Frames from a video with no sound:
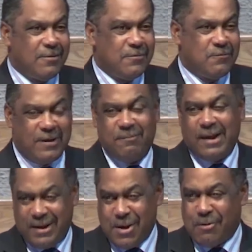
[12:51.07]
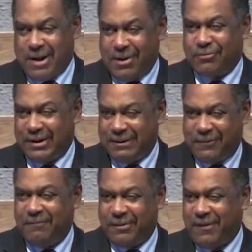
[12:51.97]
we've been here
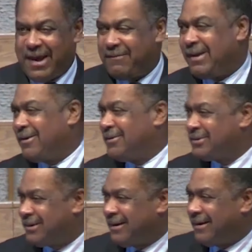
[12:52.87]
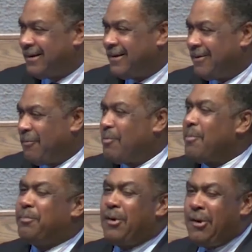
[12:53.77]
155 years. We were
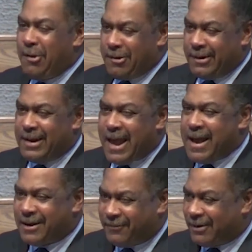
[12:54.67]
born out of a